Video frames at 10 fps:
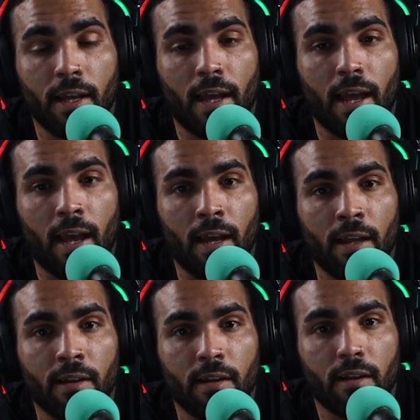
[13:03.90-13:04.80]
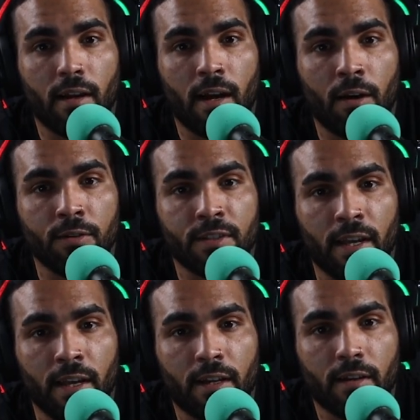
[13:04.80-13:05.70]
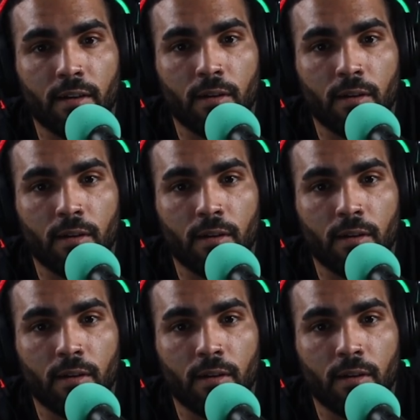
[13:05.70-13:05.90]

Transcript: And I was like,